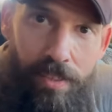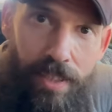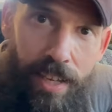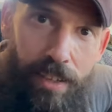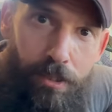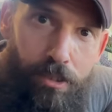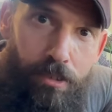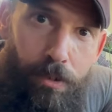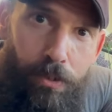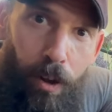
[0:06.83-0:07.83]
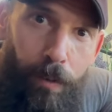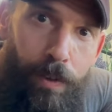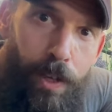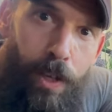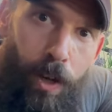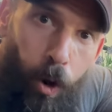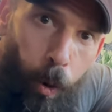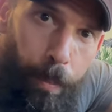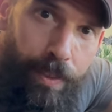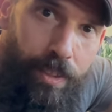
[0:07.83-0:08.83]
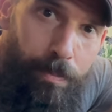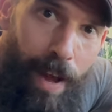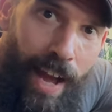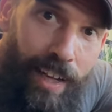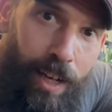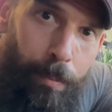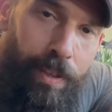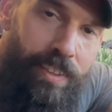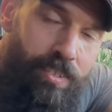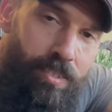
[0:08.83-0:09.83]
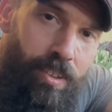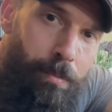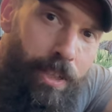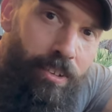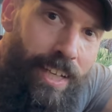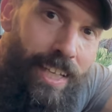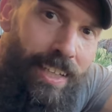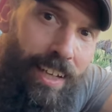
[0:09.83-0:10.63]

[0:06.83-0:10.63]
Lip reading: take your screws off, open this back up, and this is going to be your heating